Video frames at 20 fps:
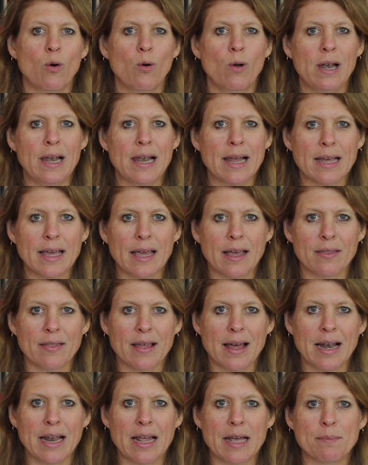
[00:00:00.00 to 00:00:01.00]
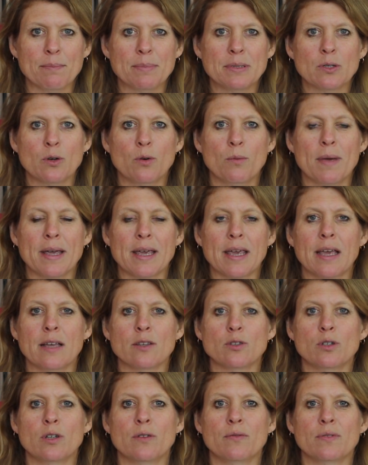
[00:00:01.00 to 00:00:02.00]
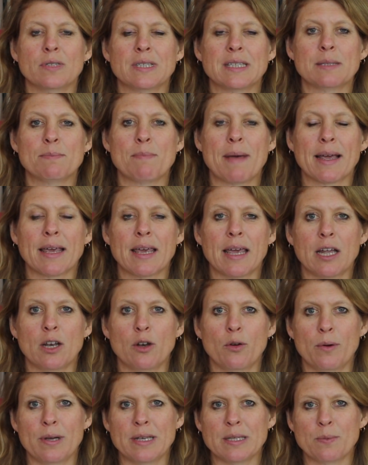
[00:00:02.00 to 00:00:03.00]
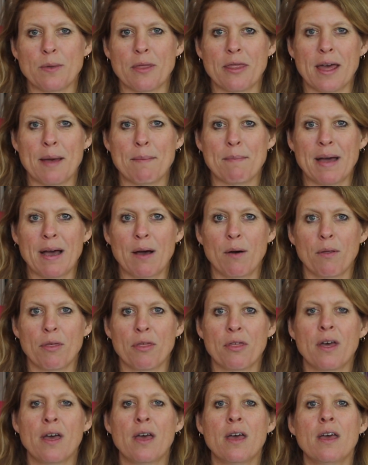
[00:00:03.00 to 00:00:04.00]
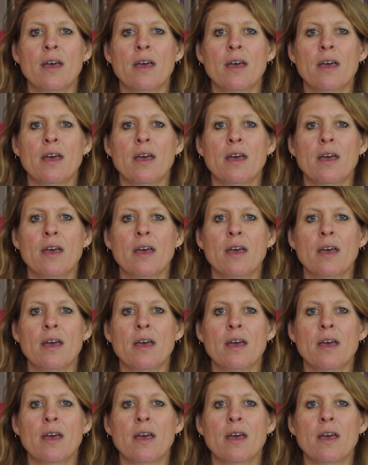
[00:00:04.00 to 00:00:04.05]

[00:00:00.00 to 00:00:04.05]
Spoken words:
or licking their lips, or making sort of a smacking noise with their mouth.